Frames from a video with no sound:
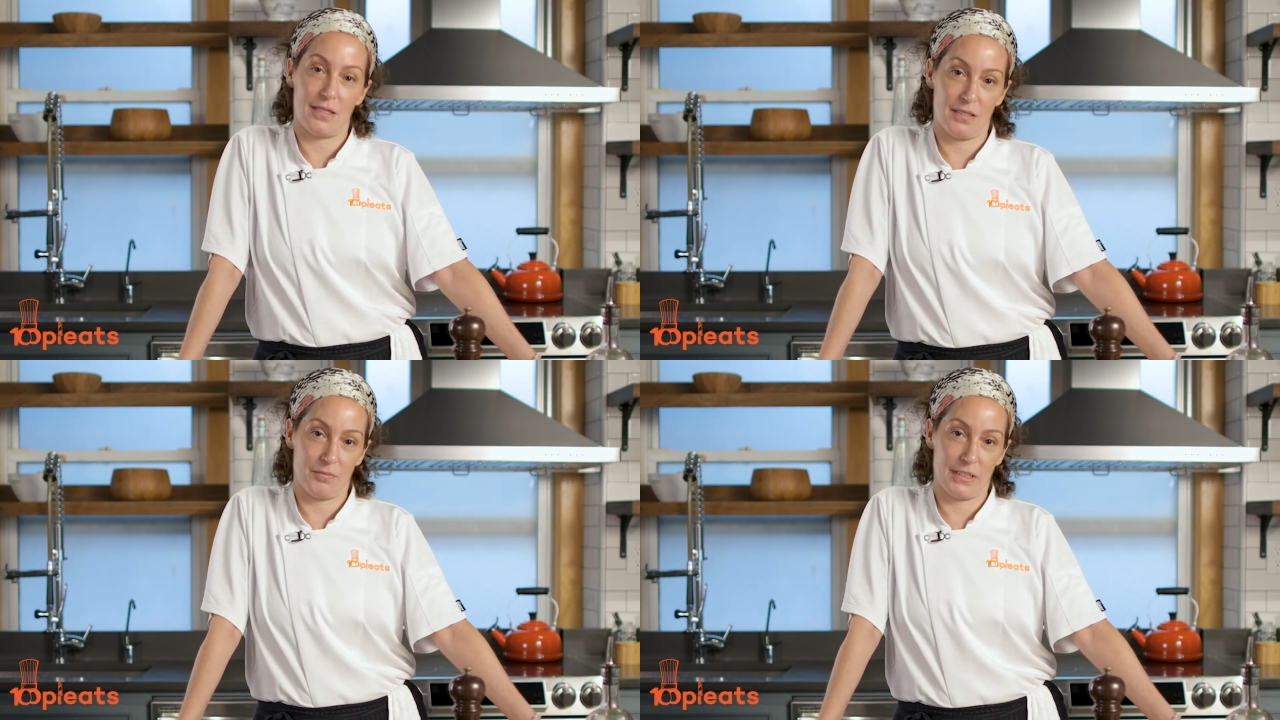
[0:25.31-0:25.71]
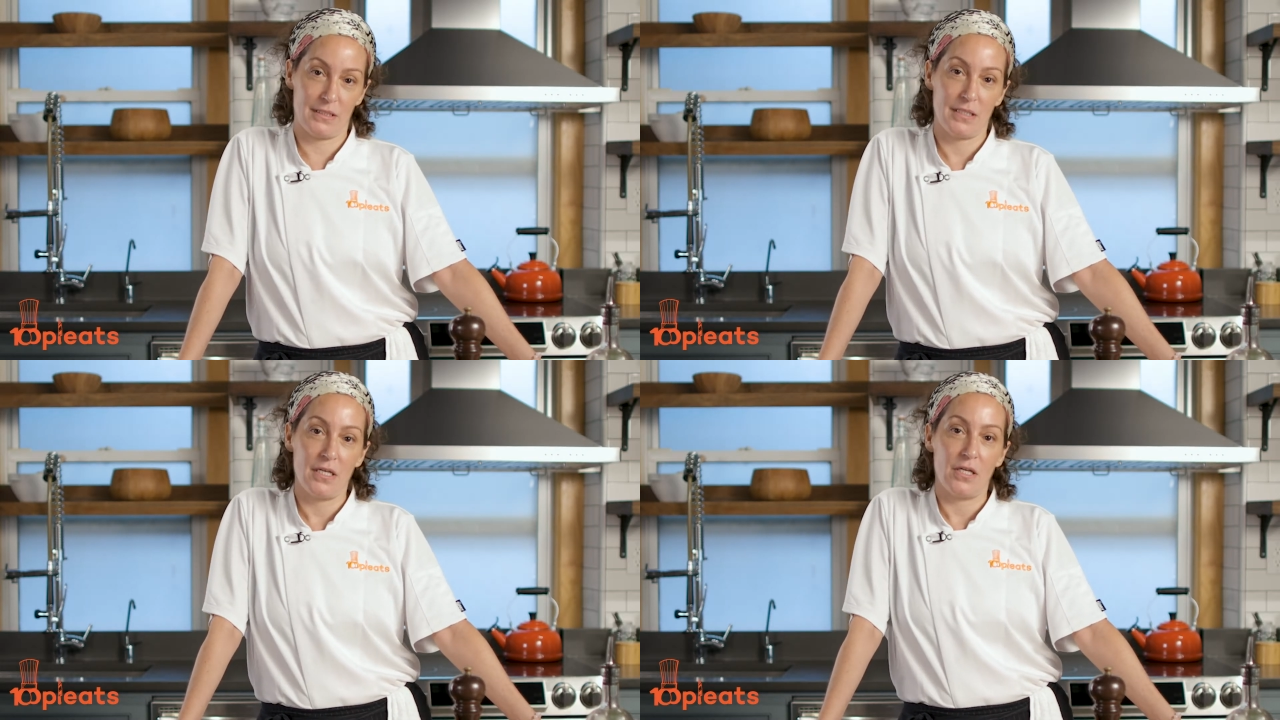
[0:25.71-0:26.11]

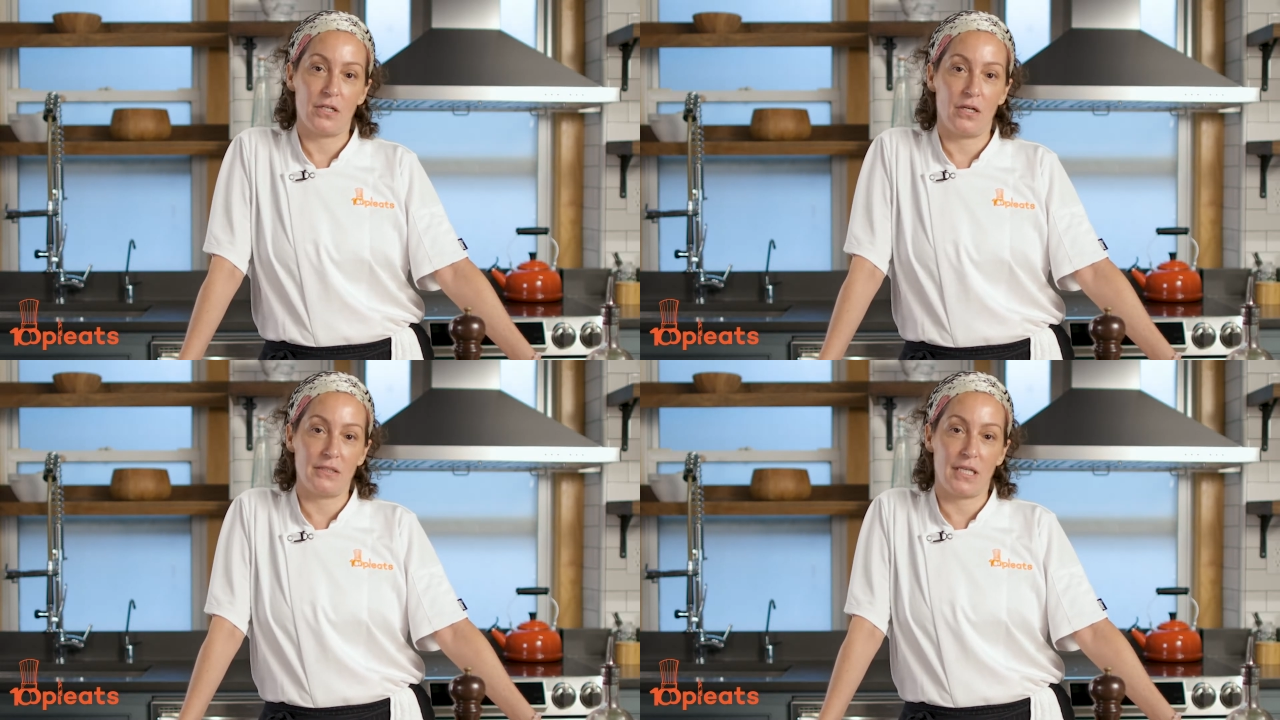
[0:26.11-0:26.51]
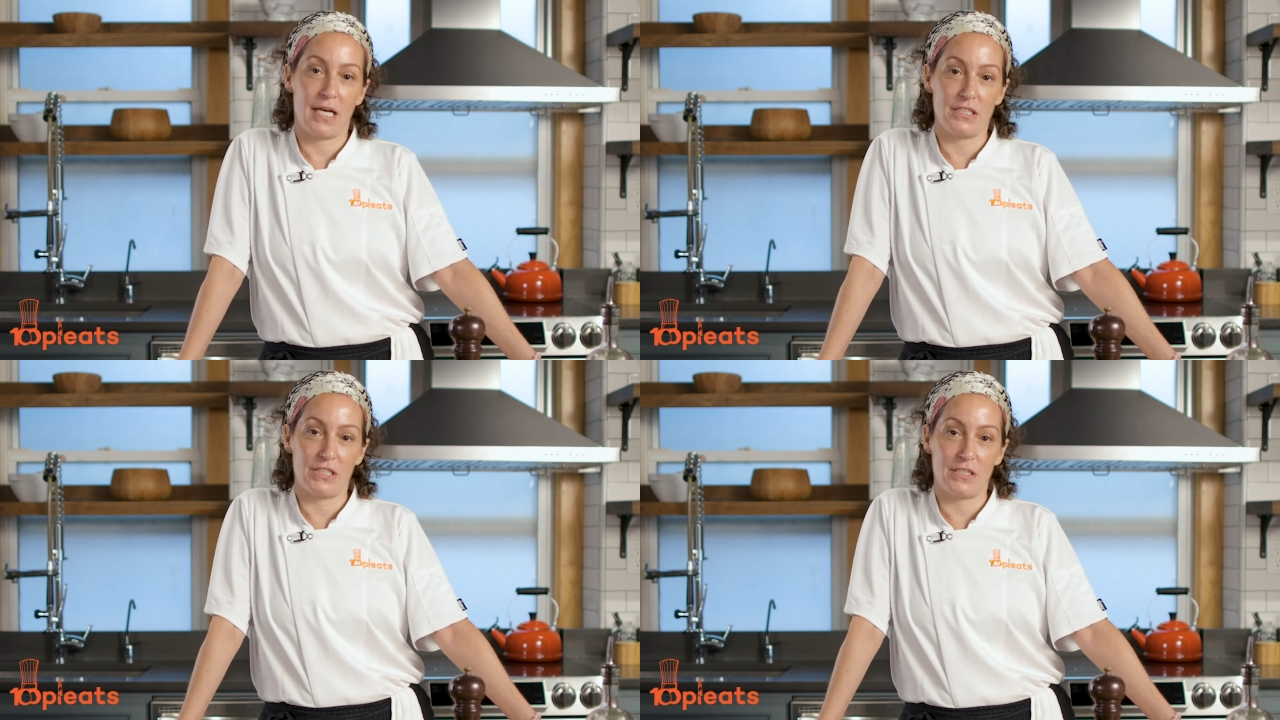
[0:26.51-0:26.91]
omelette called
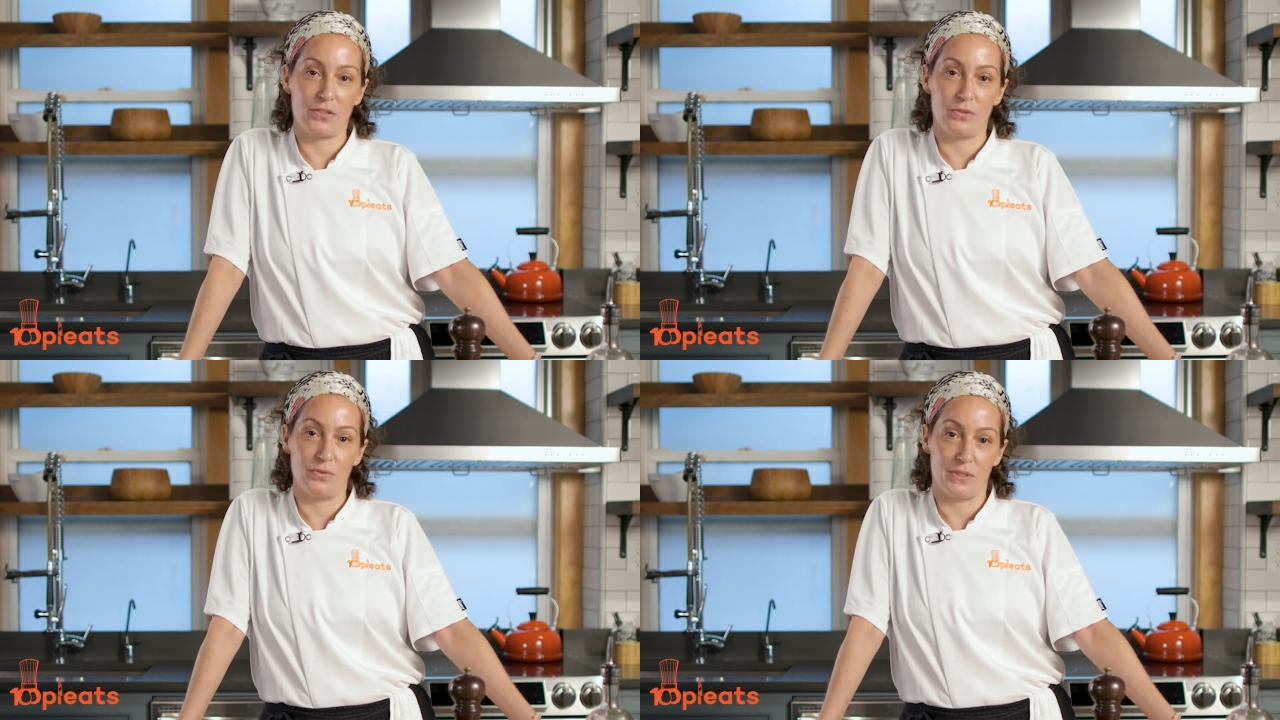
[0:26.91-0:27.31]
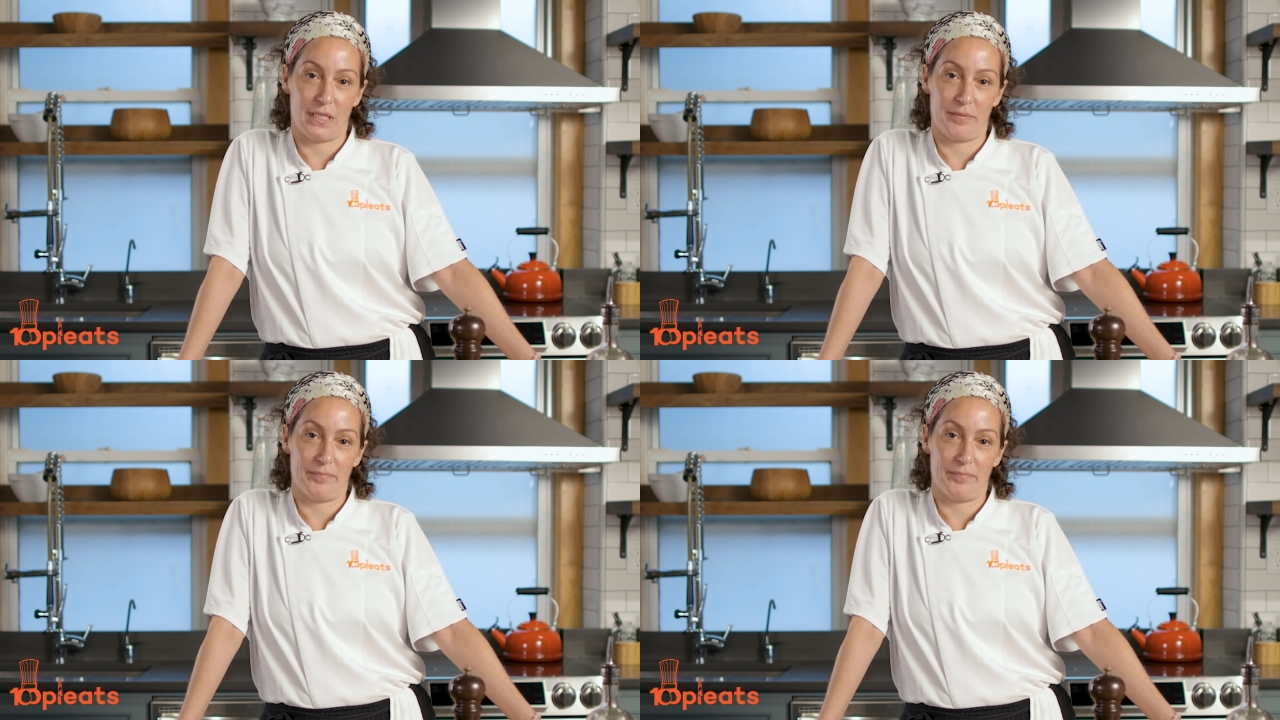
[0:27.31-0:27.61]
ayjet kousa.